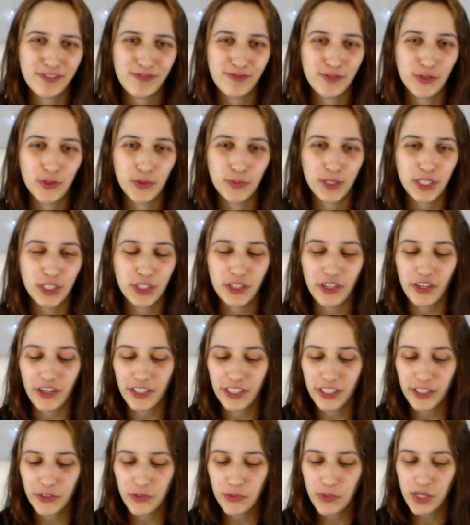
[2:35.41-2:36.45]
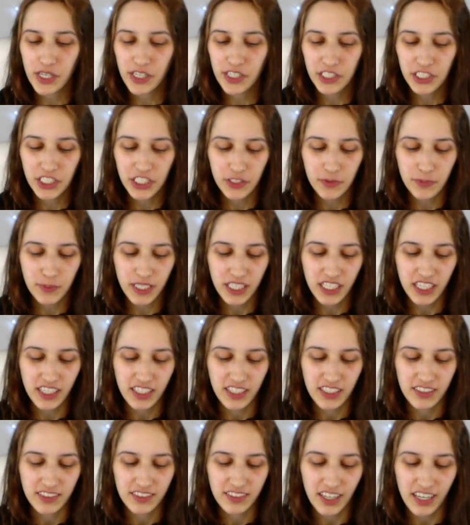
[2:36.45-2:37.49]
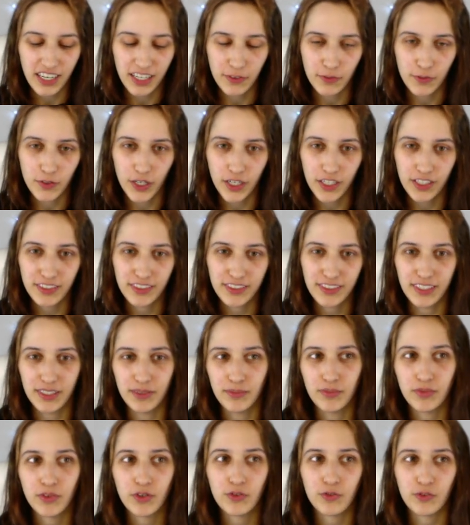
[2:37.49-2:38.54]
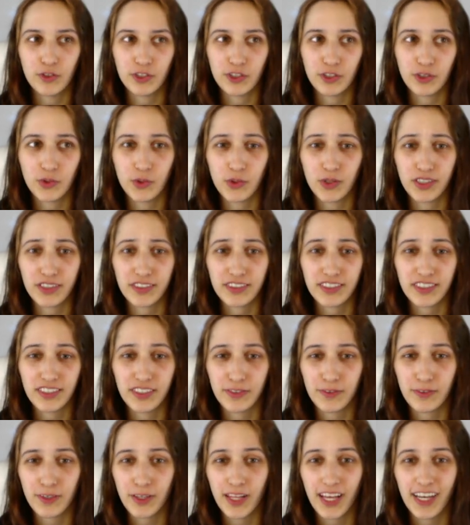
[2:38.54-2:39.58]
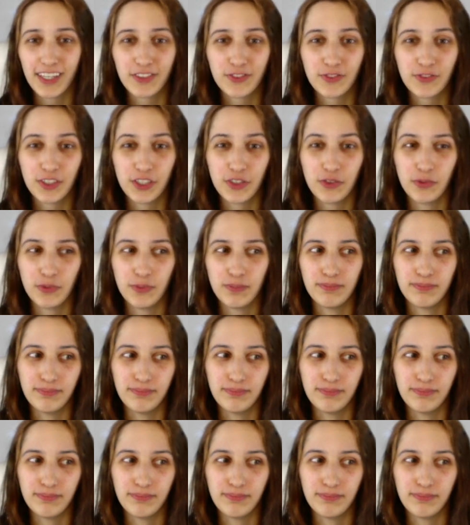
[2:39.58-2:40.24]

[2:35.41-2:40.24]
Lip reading: ruby chocolates were, just because I've gotten them over the course of the last few